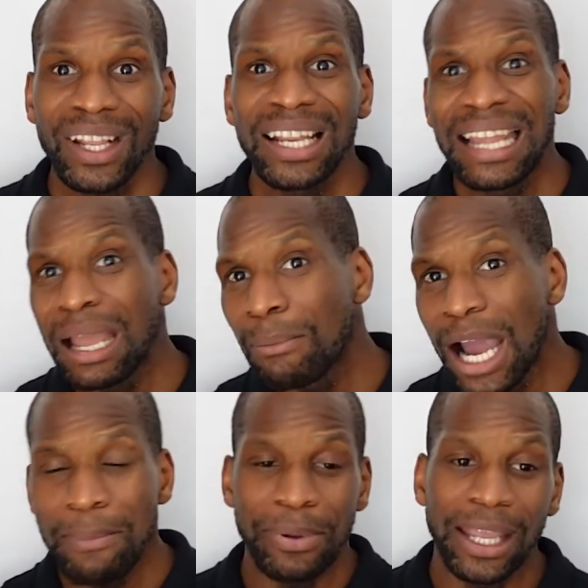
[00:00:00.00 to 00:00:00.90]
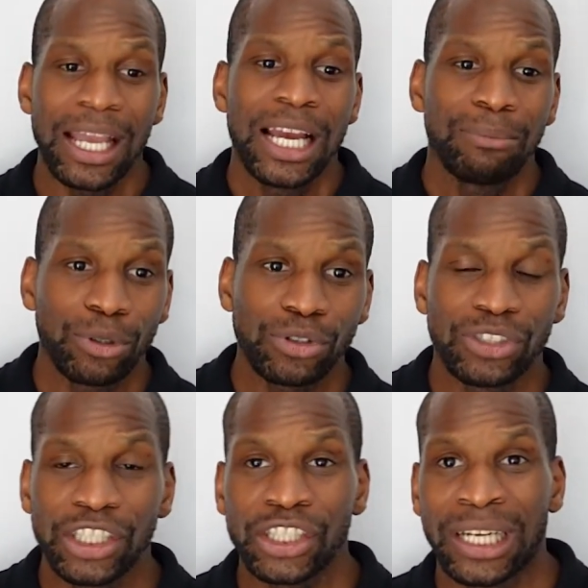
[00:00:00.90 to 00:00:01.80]
Now, it might be more
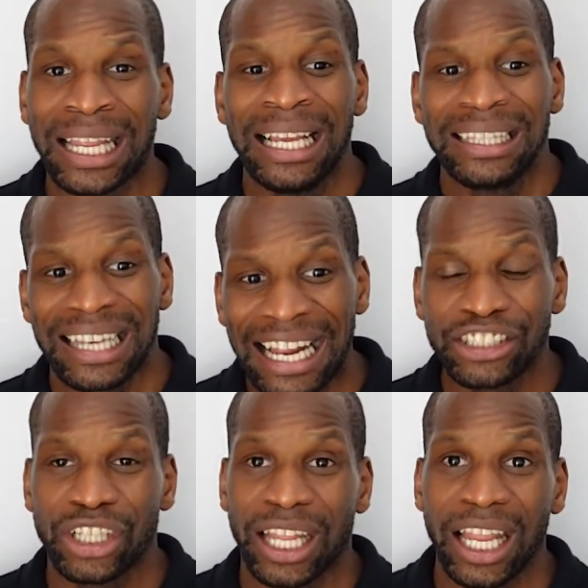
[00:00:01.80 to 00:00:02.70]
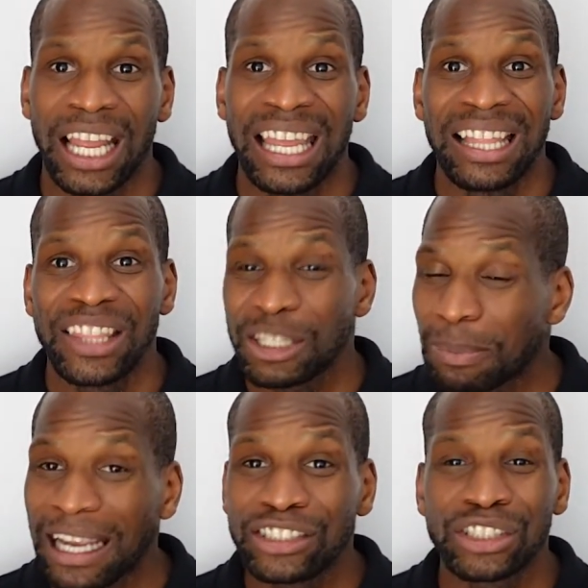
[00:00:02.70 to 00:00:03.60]
traditionally that actually this
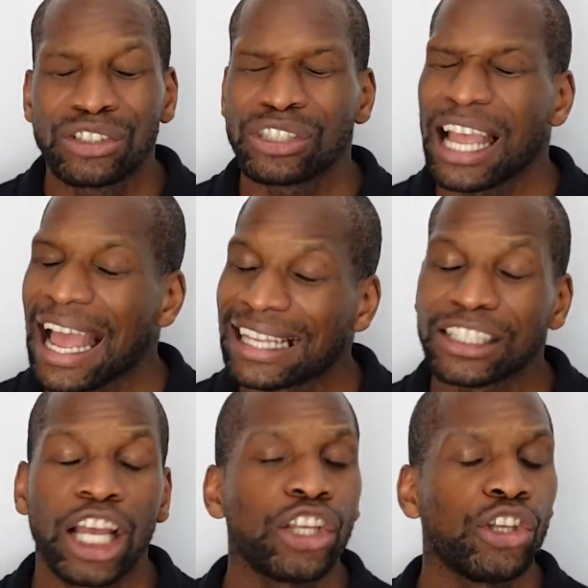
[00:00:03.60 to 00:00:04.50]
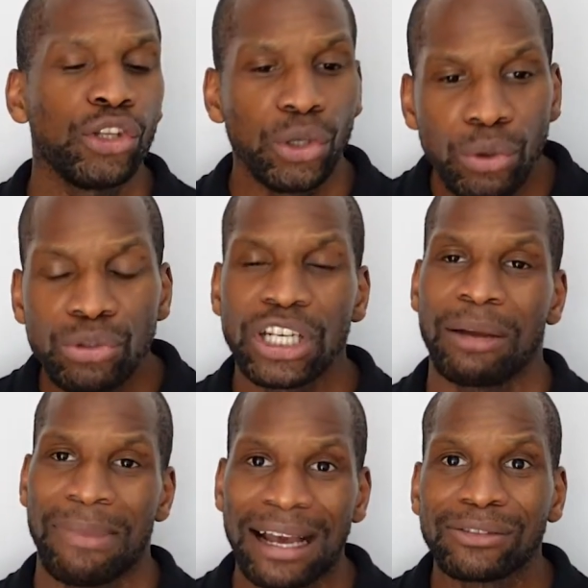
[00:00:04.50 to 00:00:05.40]
patient just has huge
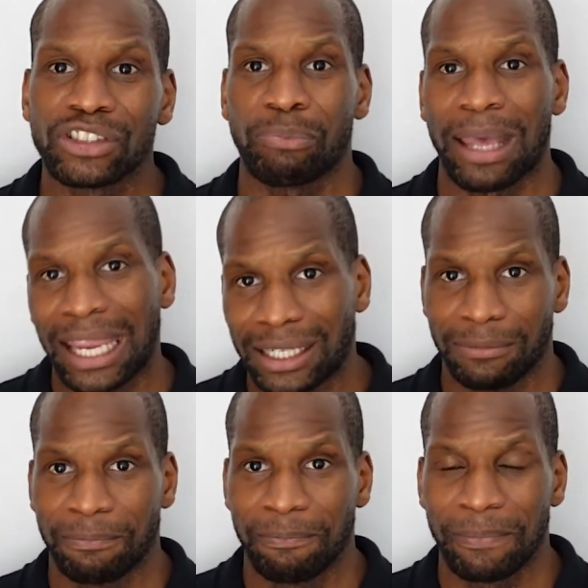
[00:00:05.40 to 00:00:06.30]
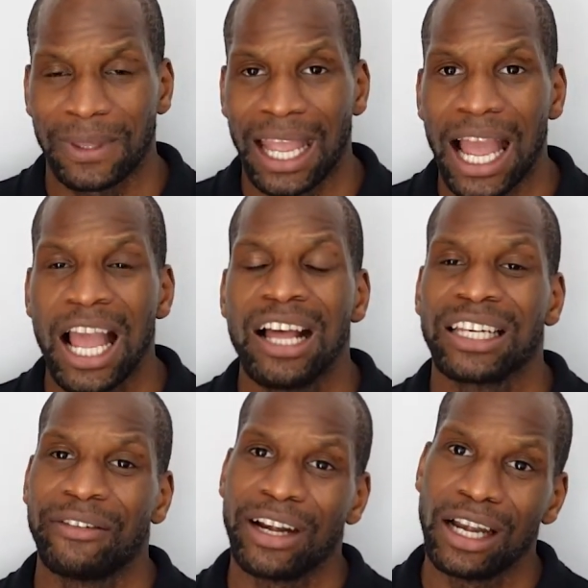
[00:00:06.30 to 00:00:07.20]
amounts of pain. Yeah,
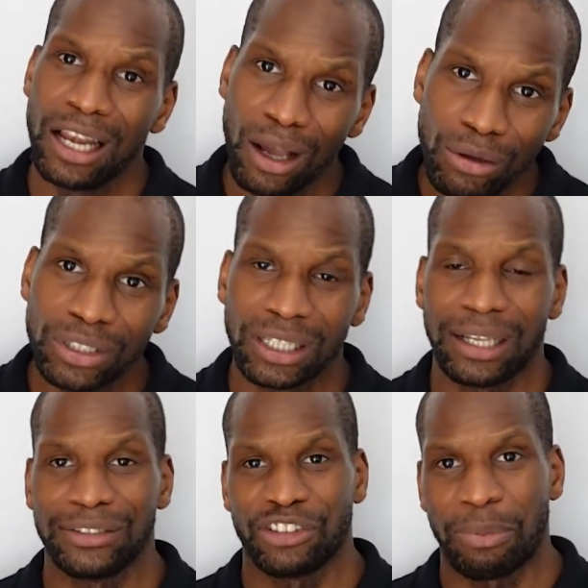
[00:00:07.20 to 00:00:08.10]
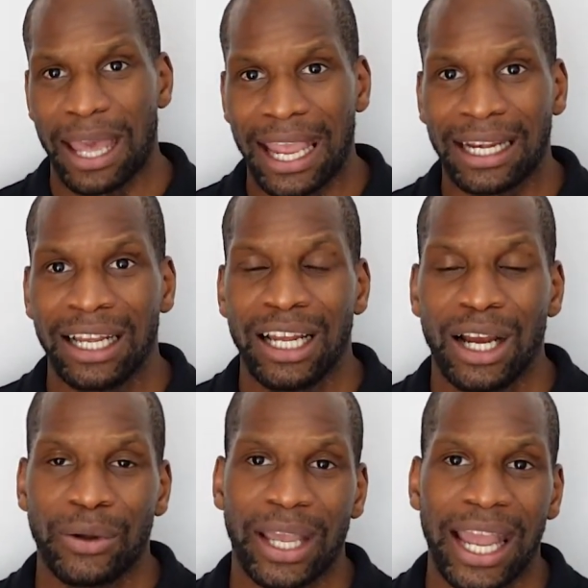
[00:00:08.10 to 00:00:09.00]
they're in loads and loads of pain,
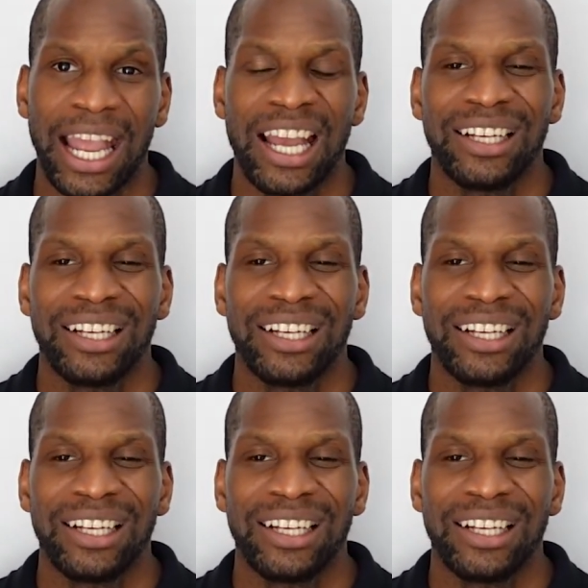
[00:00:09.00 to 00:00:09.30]
okay?